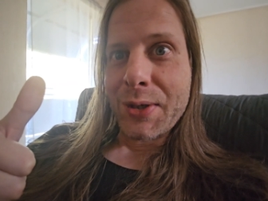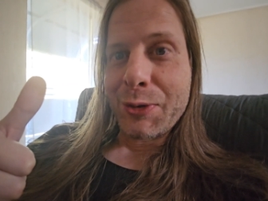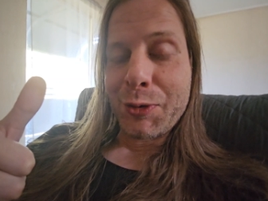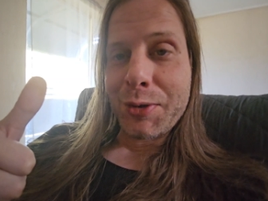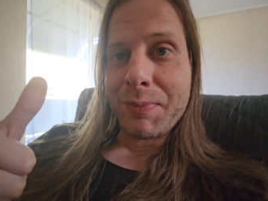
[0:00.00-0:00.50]

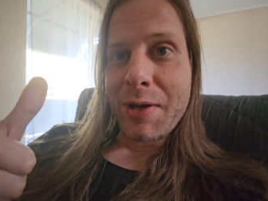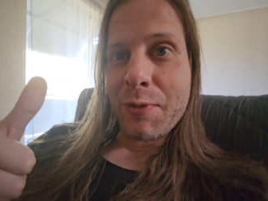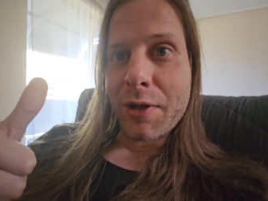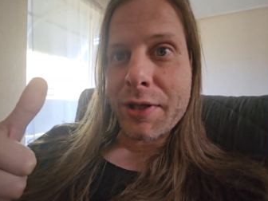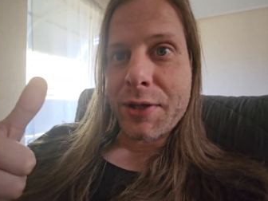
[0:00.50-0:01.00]
It would
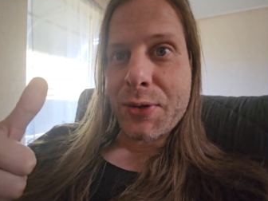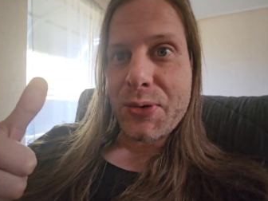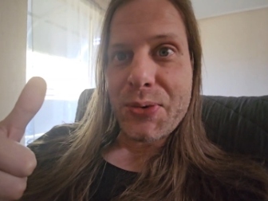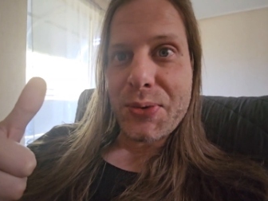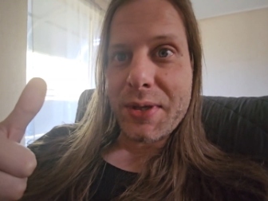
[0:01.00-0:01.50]
be really
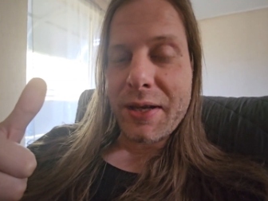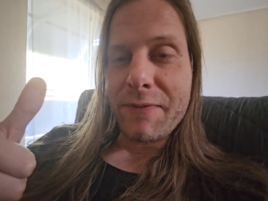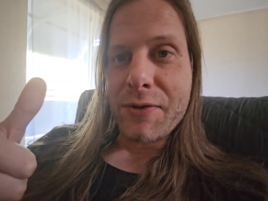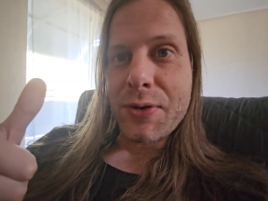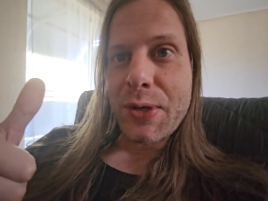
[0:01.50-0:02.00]
cool
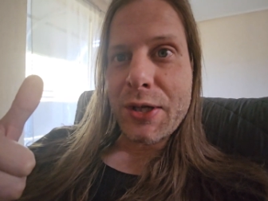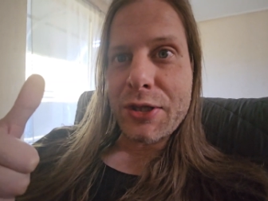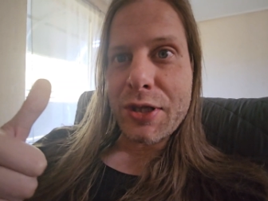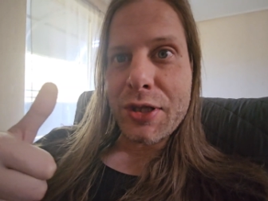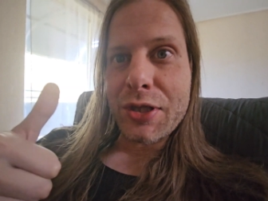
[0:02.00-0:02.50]
if you
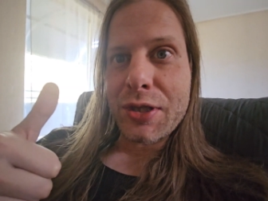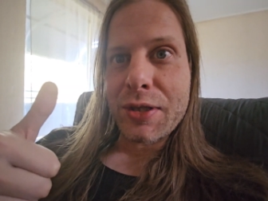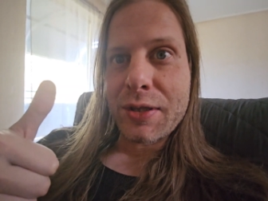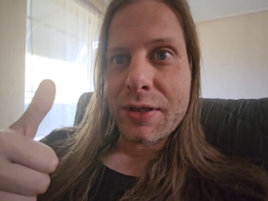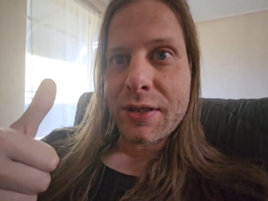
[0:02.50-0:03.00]
could
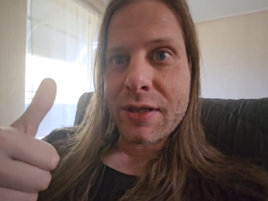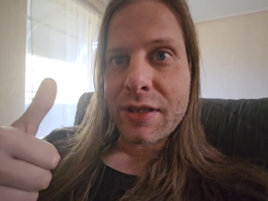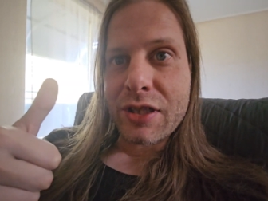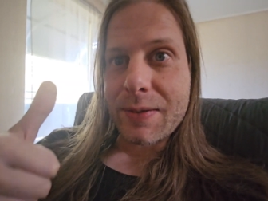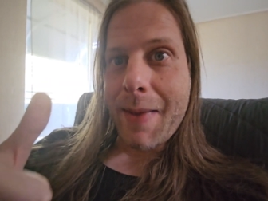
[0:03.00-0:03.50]
just
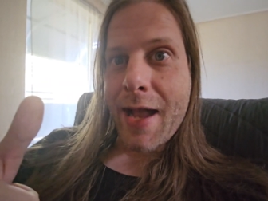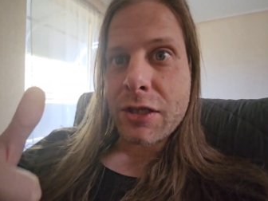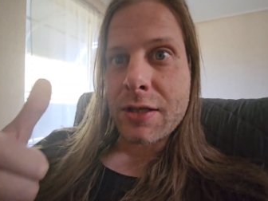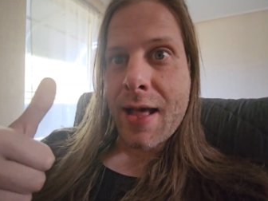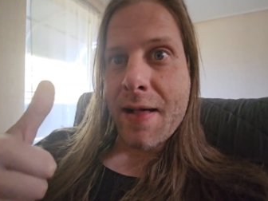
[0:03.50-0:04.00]

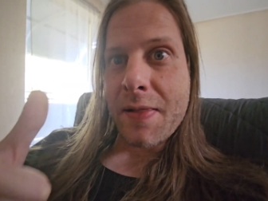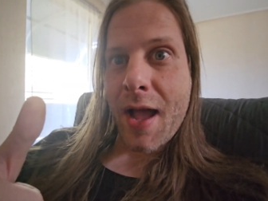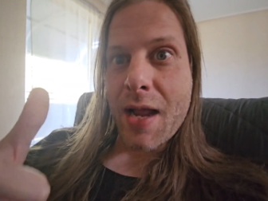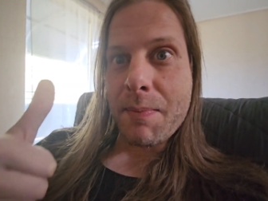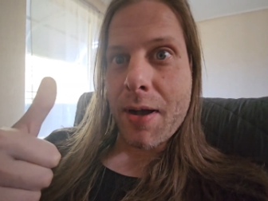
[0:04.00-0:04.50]
smash that
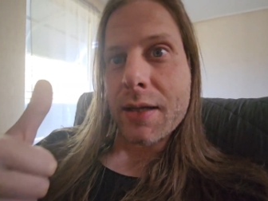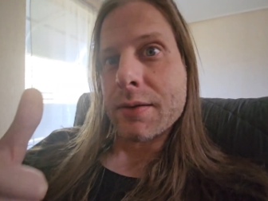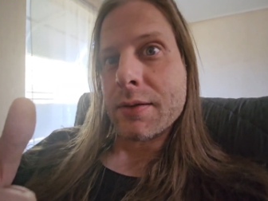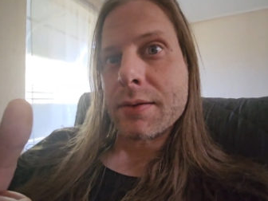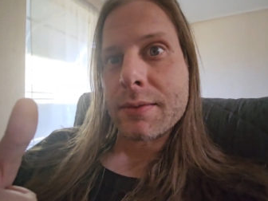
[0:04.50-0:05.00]
like
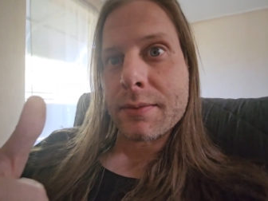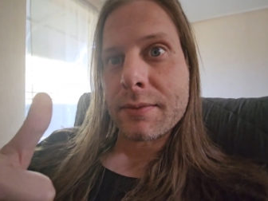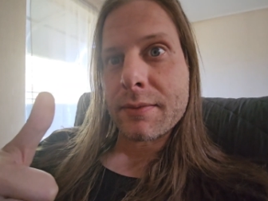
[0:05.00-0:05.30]
button.